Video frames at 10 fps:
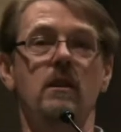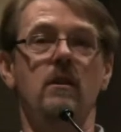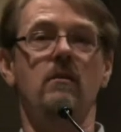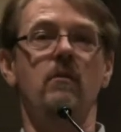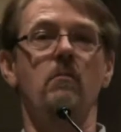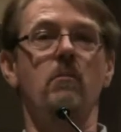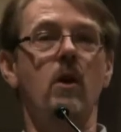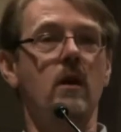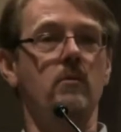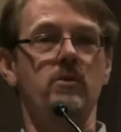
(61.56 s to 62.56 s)
did a
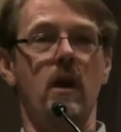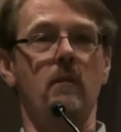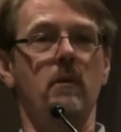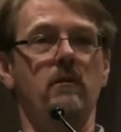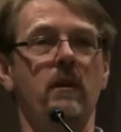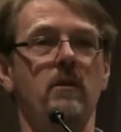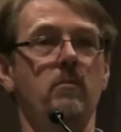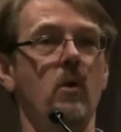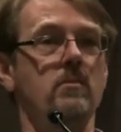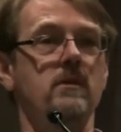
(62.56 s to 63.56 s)
remarkable job around the
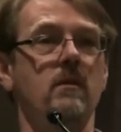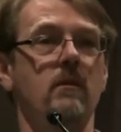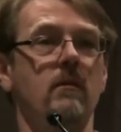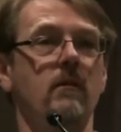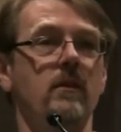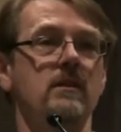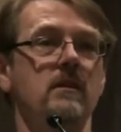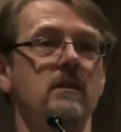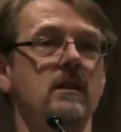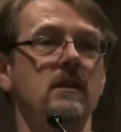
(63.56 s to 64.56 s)
Pope's
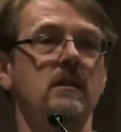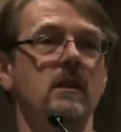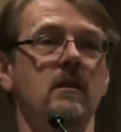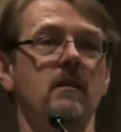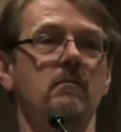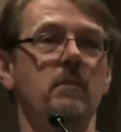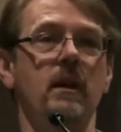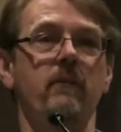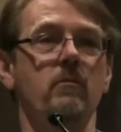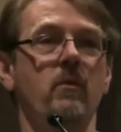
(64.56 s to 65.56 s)
visit to DC, but
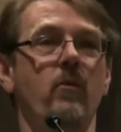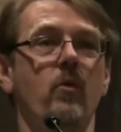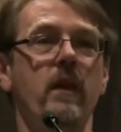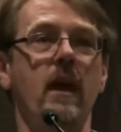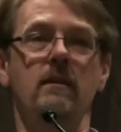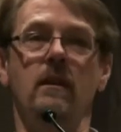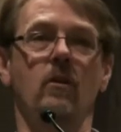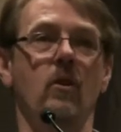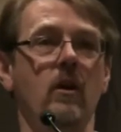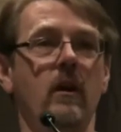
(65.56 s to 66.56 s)
even before that
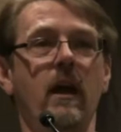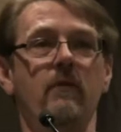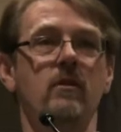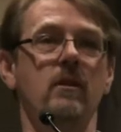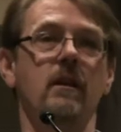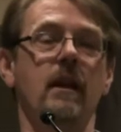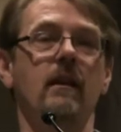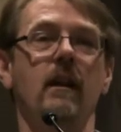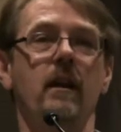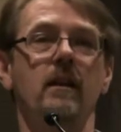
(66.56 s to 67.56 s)
and long after the
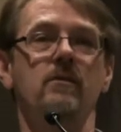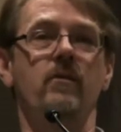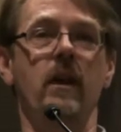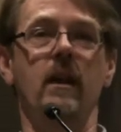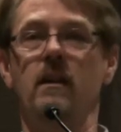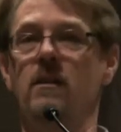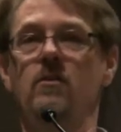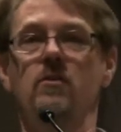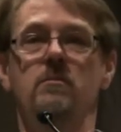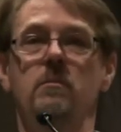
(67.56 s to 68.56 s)
headlines fade and the
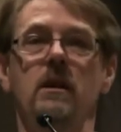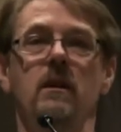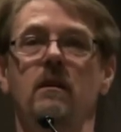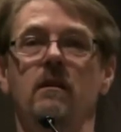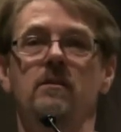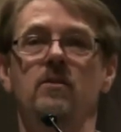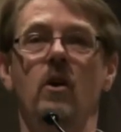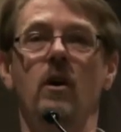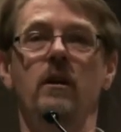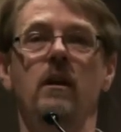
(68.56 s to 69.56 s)
news media is
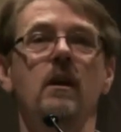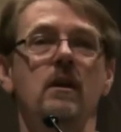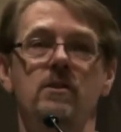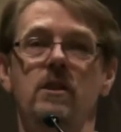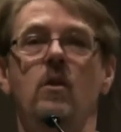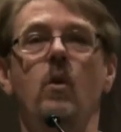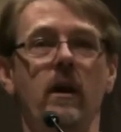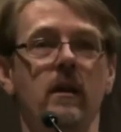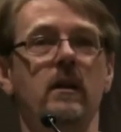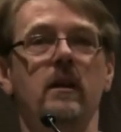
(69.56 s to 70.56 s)
gone, she
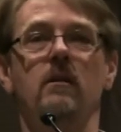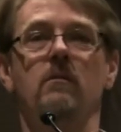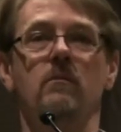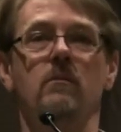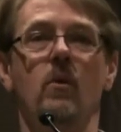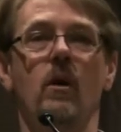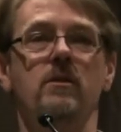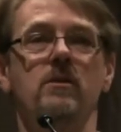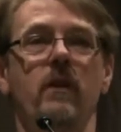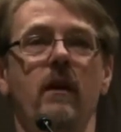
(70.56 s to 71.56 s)
quietly
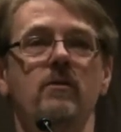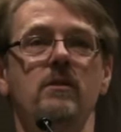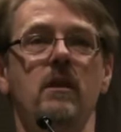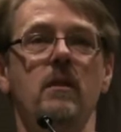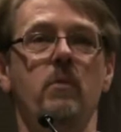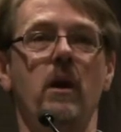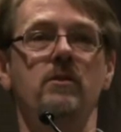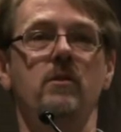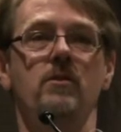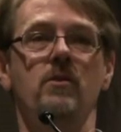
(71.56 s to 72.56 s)
walks survivors into the
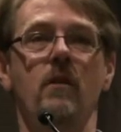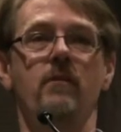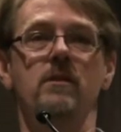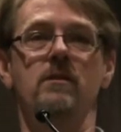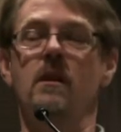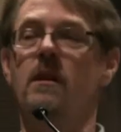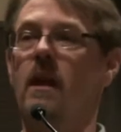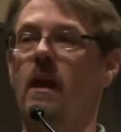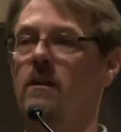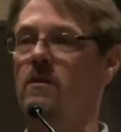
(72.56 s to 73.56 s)
prosecutor's office
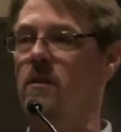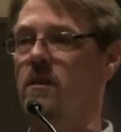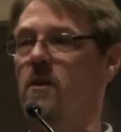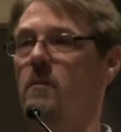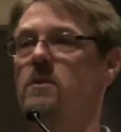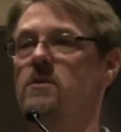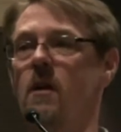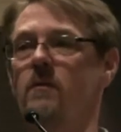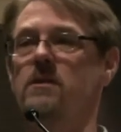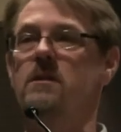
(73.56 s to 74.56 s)
and into the therapist's
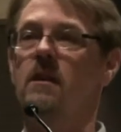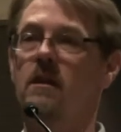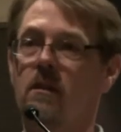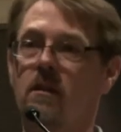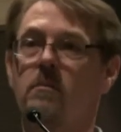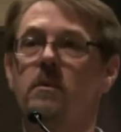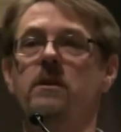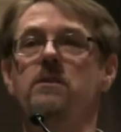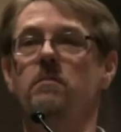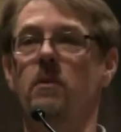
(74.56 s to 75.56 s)
office and into the
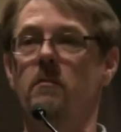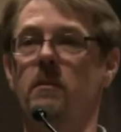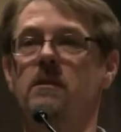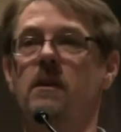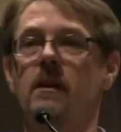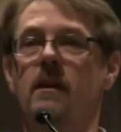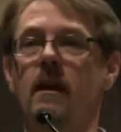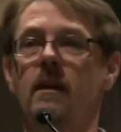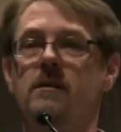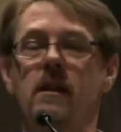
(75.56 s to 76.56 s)
police department
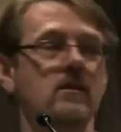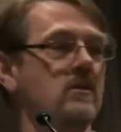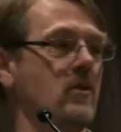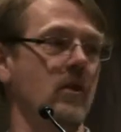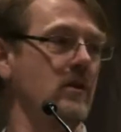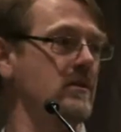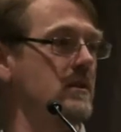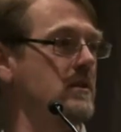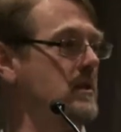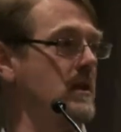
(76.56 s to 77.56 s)
and takes their calls,
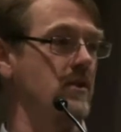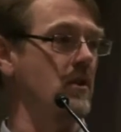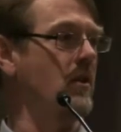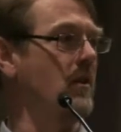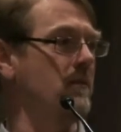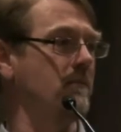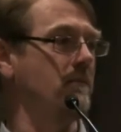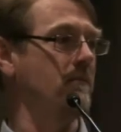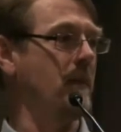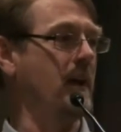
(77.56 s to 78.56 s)
and she does it all.
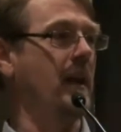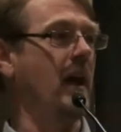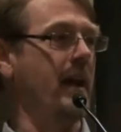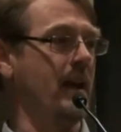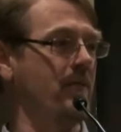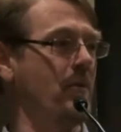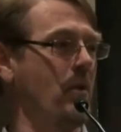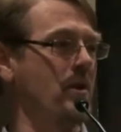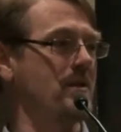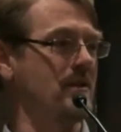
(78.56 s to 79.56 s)
Becky Ianni
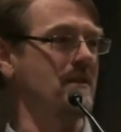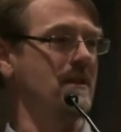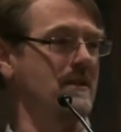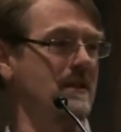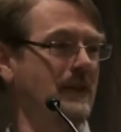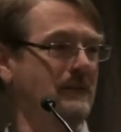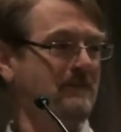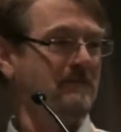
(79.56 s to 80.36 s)
from Washington, D.C.